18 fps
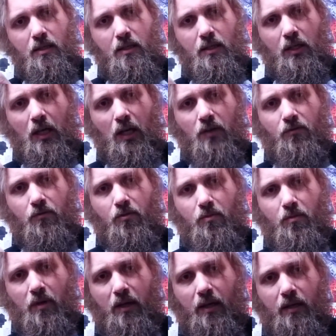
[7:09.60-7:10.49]
Gun for
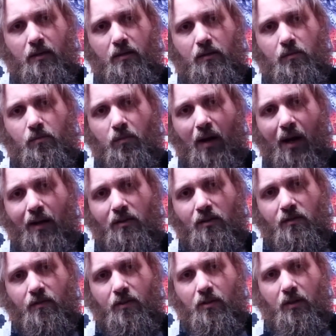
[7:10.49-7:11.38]
my
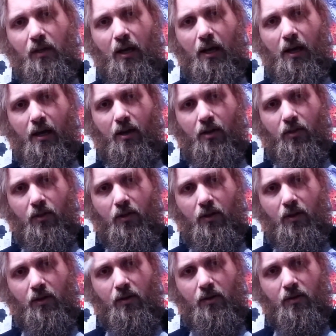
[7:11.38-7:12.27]
Brownsville guy, I think.